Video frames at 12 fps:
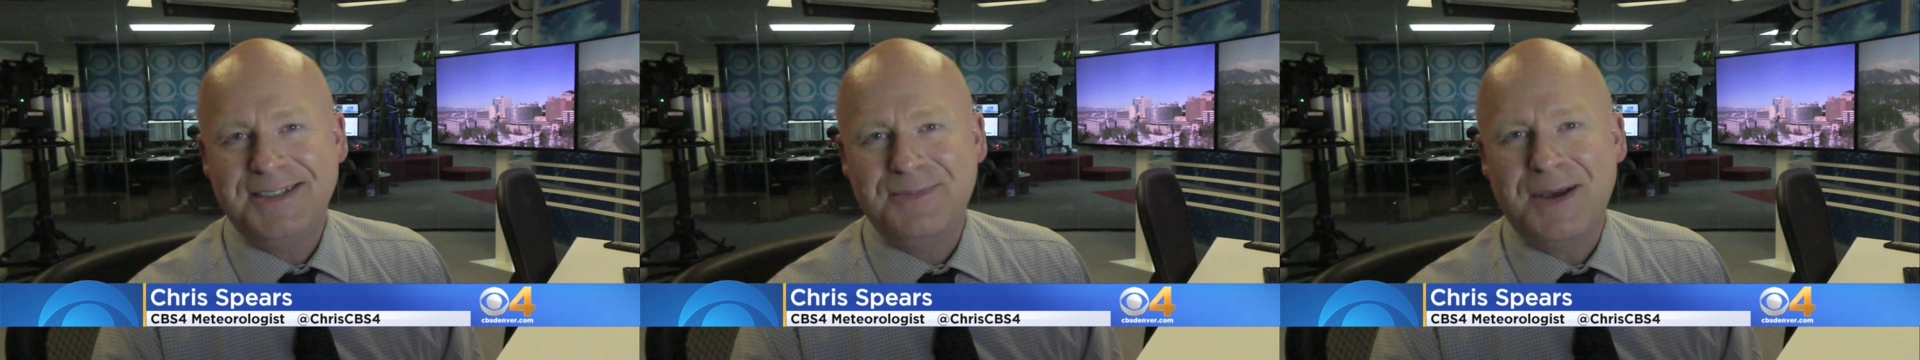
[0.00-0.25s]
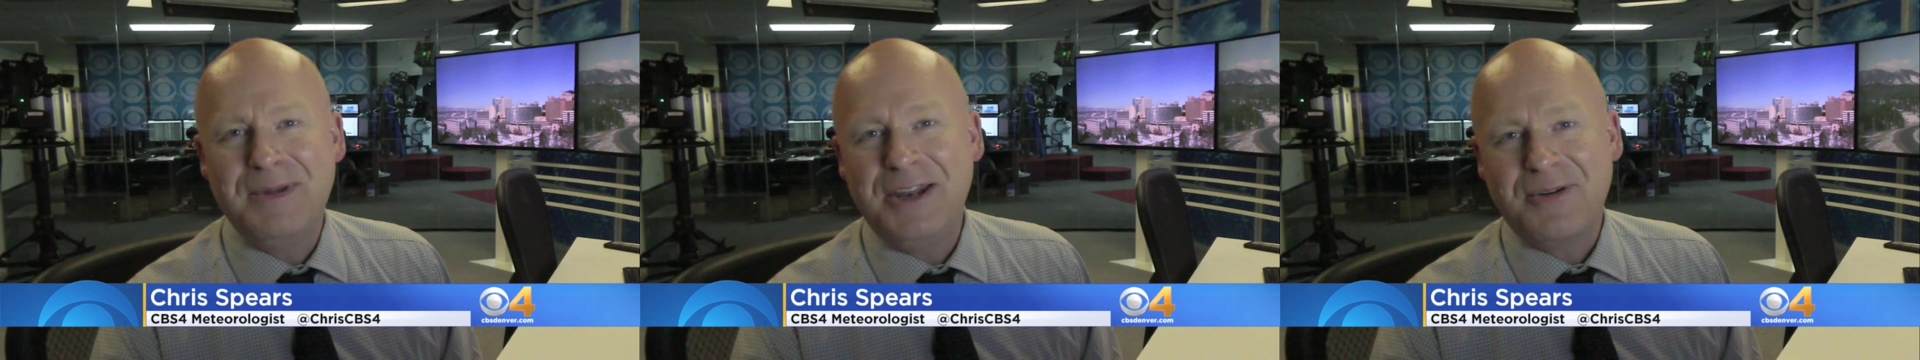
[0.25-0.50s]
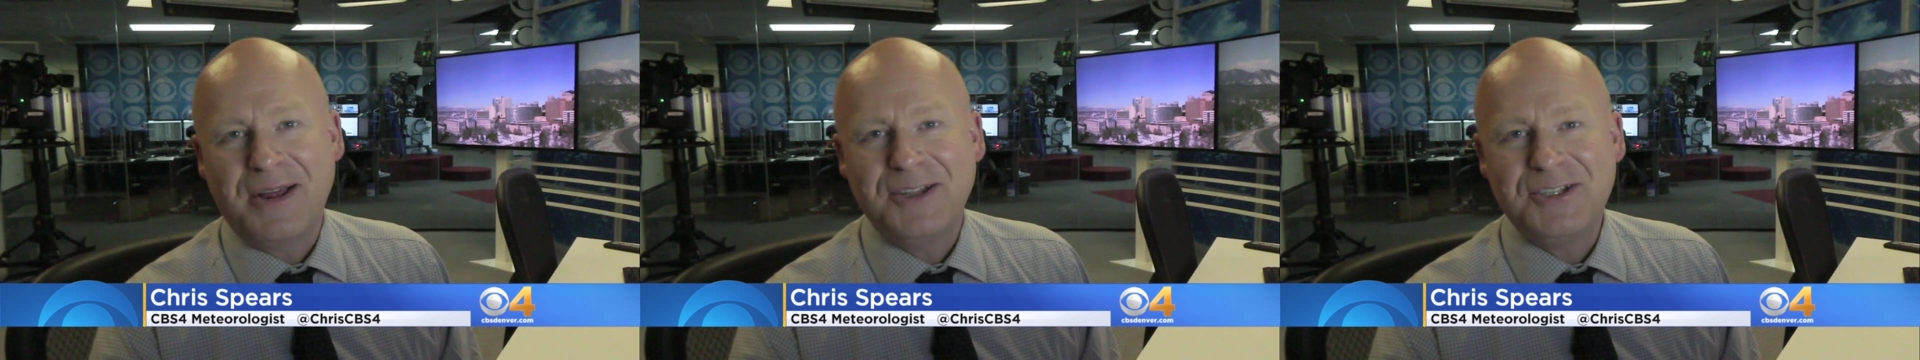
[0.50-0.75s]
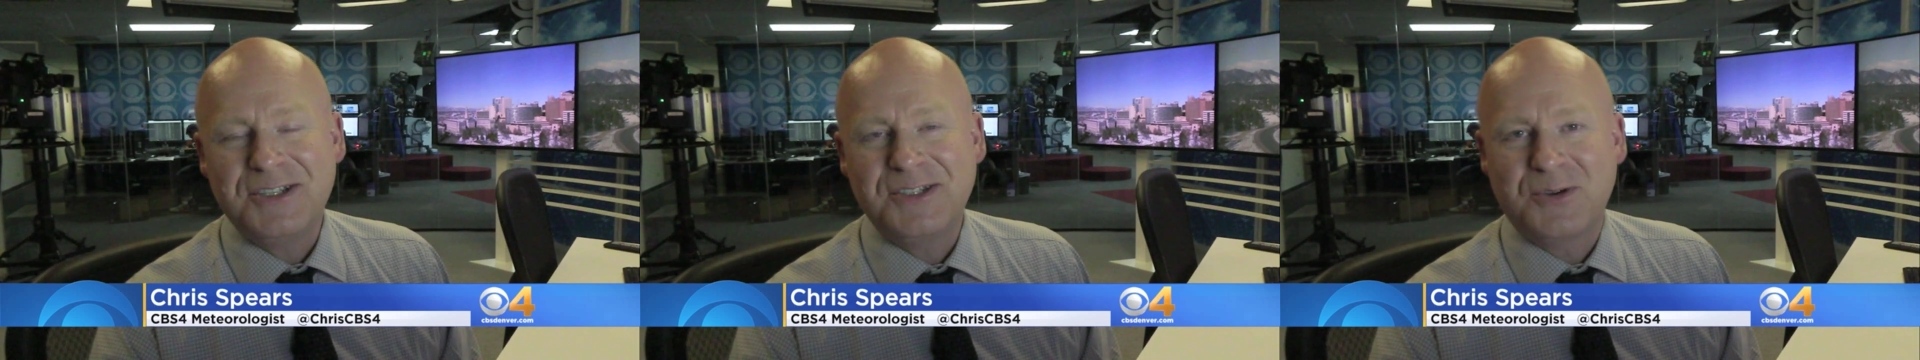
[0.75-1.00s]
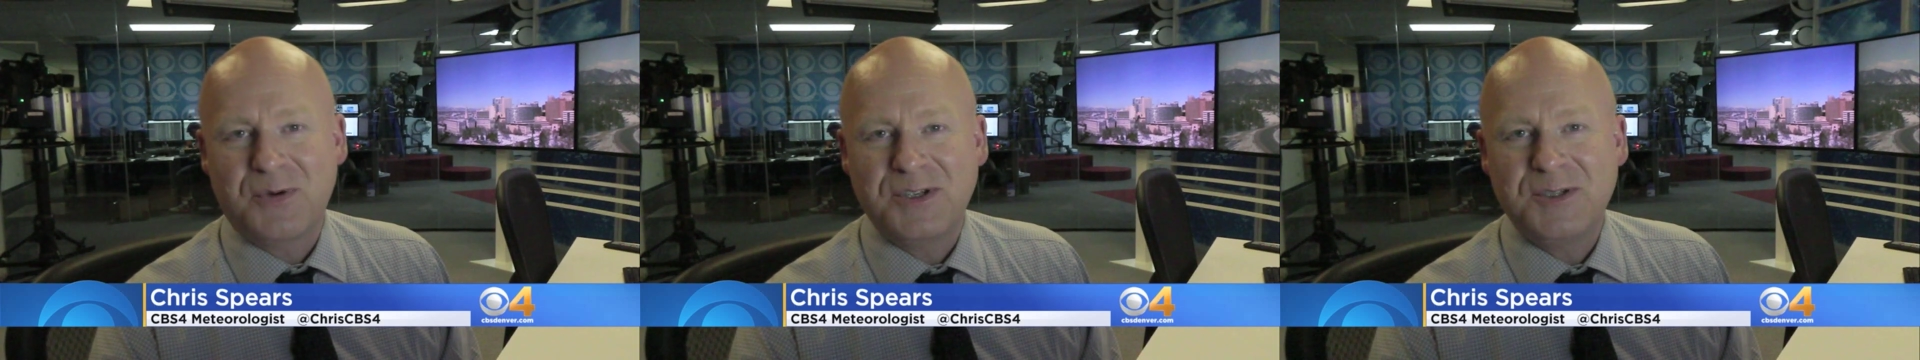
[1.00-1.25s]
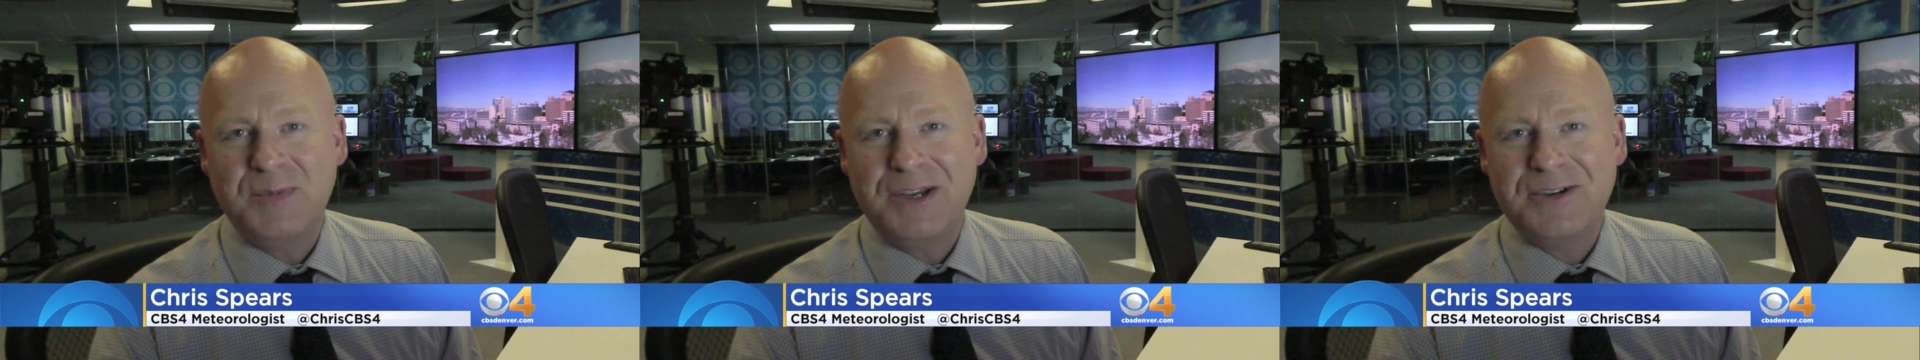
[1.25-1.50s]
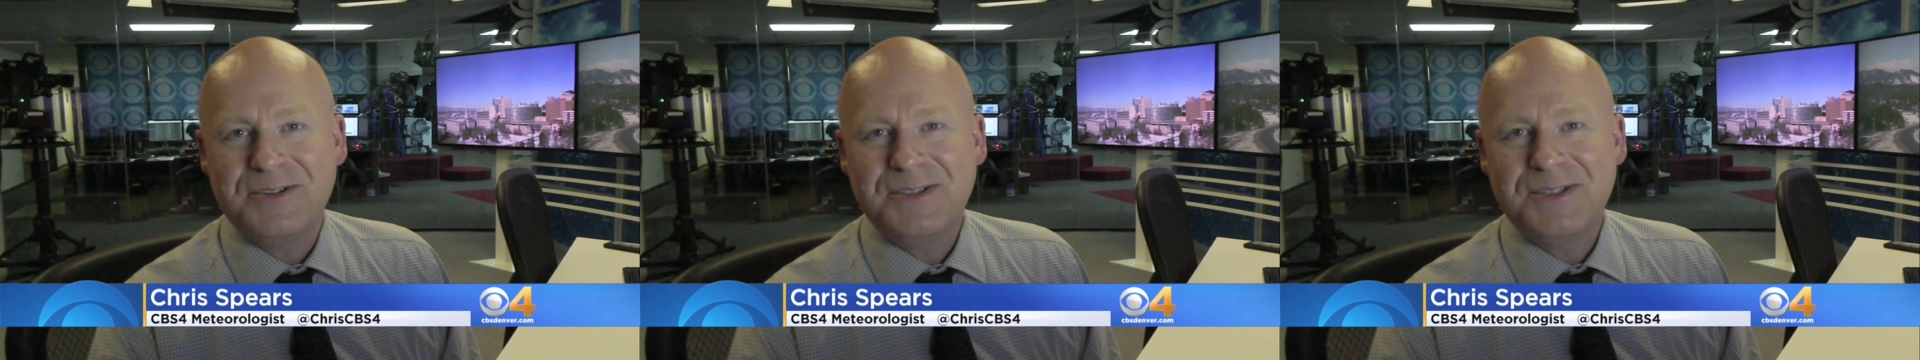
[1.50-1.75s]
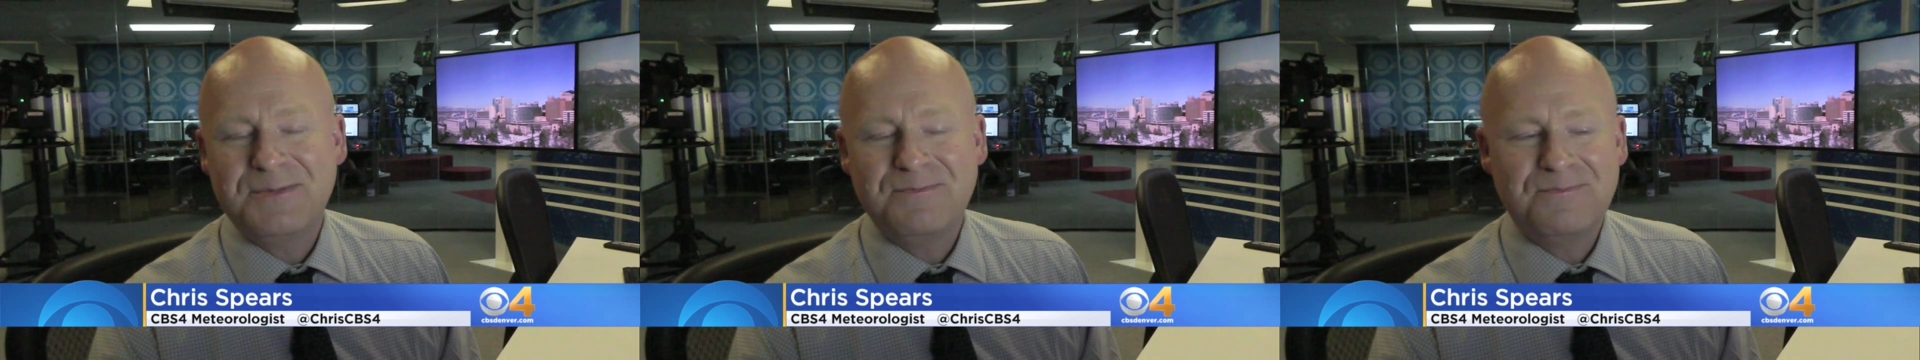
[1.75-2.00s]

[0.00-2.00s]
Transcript: I'm meteorologist Chris Spears.